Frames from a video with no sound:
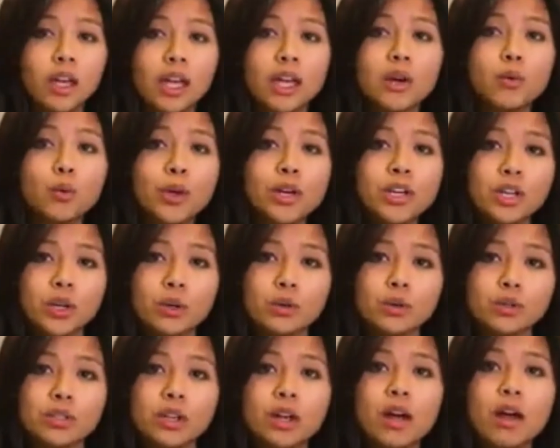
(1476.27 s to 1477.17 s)
In
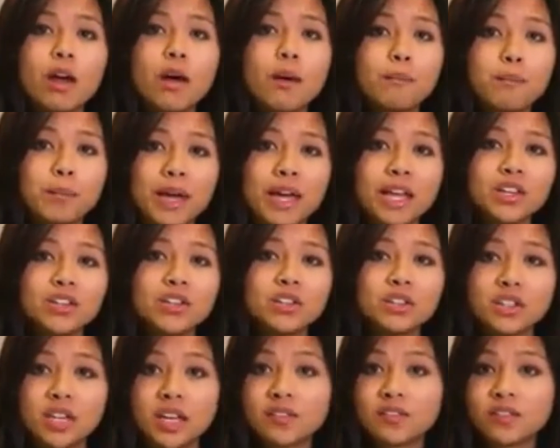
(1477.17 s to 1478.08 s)
Windows,
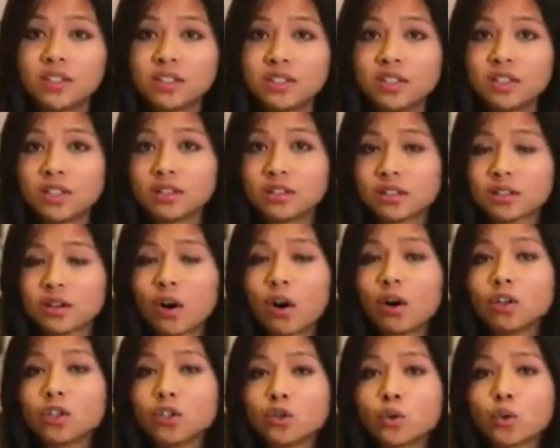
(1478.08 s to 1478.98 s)
pages saved to disk
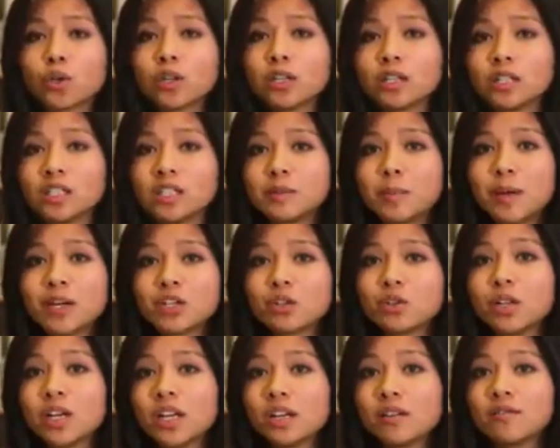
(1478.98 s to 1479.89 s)
are stored in a
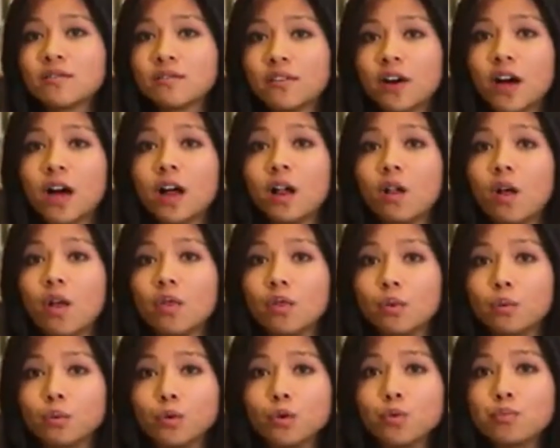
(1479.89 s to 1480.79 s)
special hidden file on
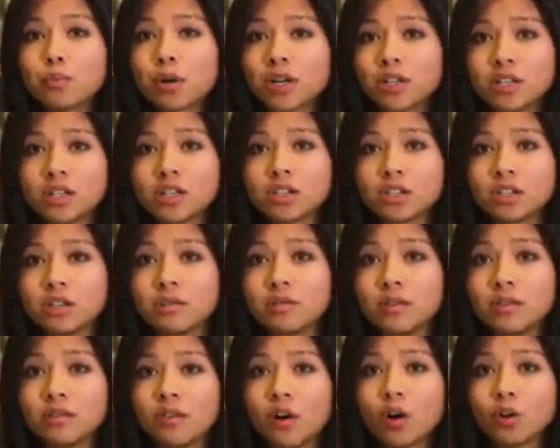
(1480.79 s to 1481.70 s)
the root partition of
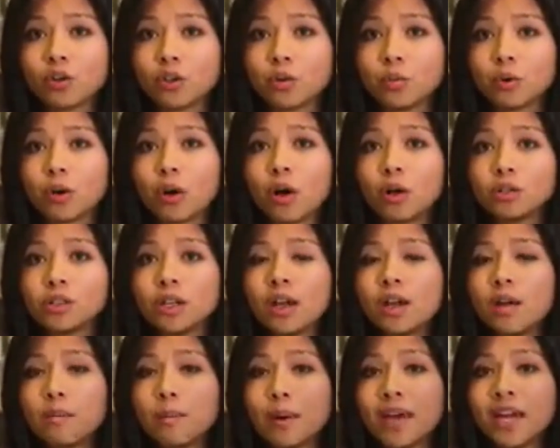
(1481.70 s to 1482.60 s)
a volume called
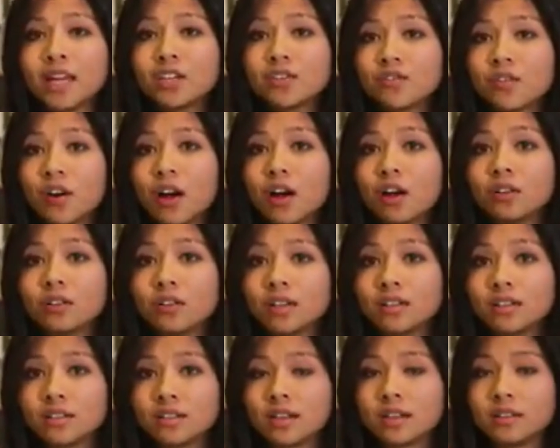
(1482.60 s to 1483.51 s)

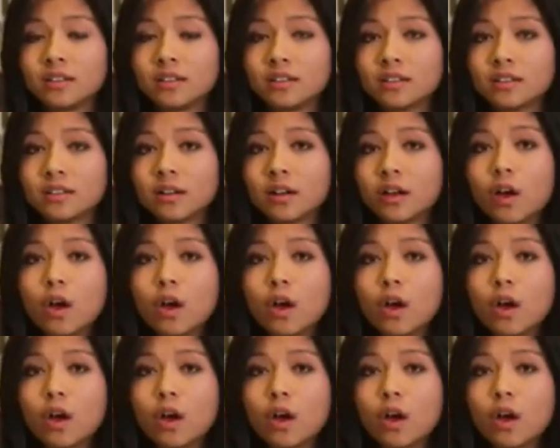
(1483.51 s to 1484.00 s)
pagefile.sys.